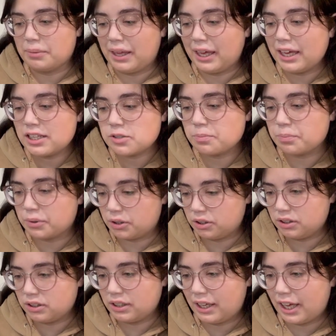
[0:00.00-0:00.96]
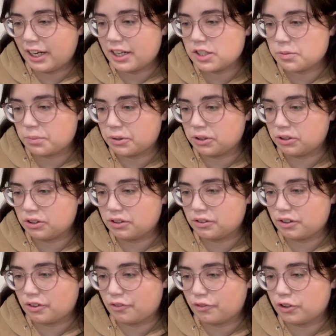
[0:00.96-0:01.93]
his book, Hades' book,
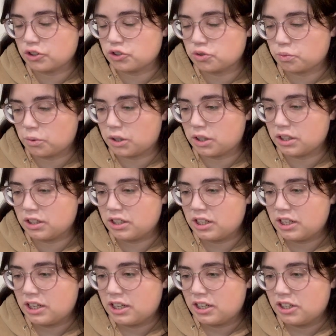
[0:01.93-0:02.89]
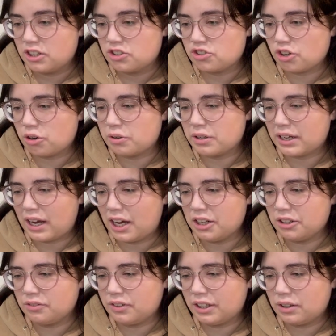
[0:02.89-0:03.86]
the first one. So it kind
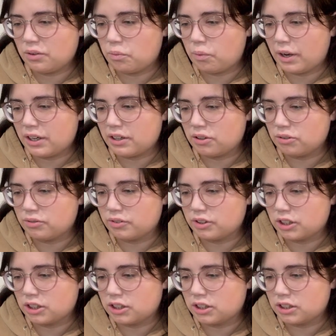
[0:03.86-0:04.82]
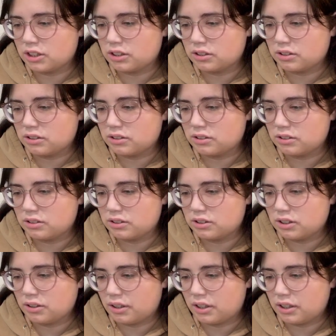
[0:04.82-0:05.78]
of like went over,
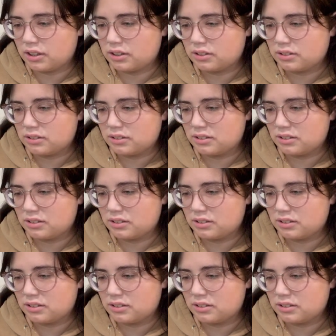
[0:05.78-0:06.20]
okay.